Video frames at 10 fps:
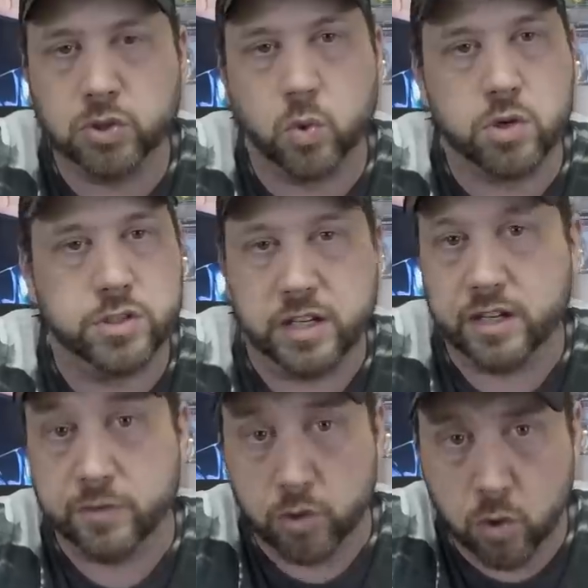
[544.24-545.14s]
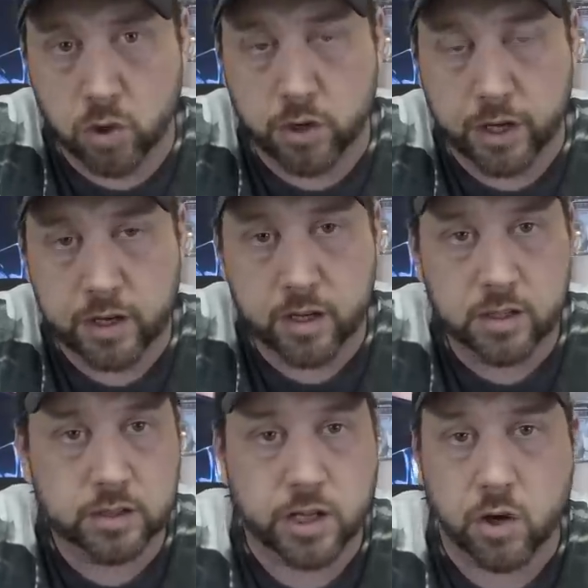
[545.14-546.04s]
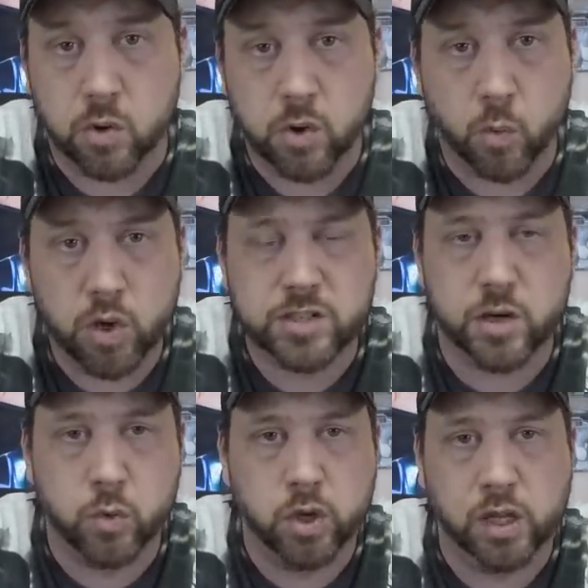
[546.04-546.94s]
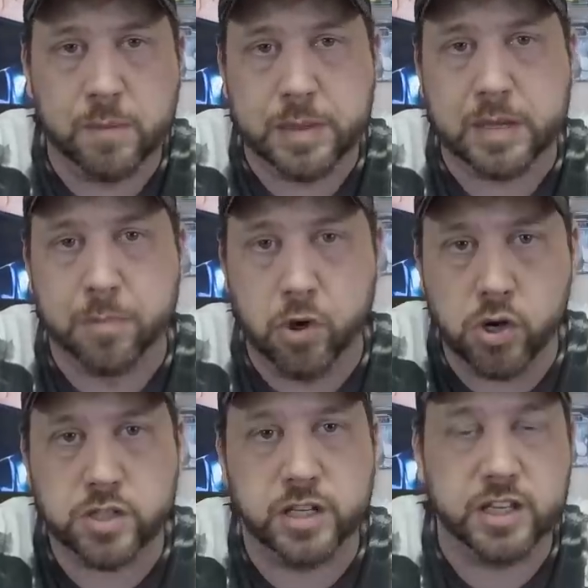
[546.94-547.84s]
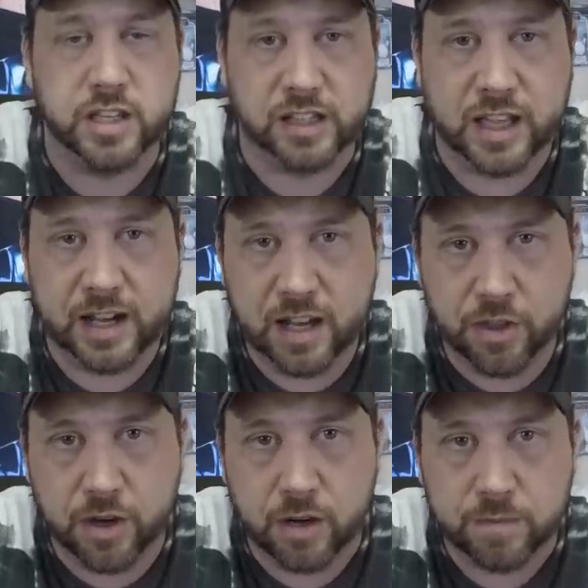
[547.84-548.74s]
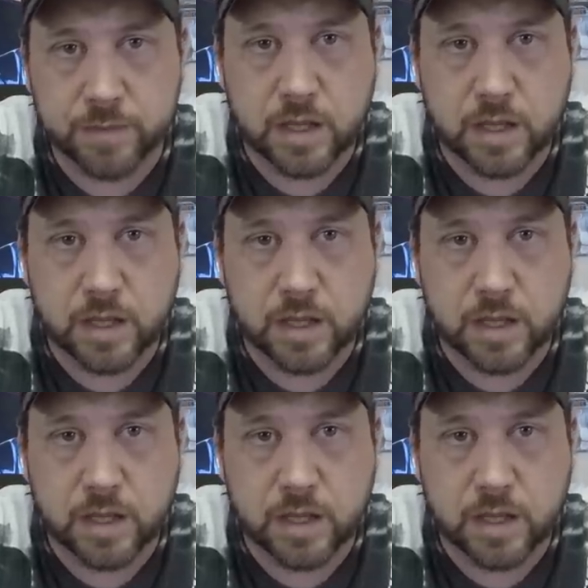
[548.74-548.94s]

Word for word: stores didn't even order it. So it wasn't a really big push to get the line out there.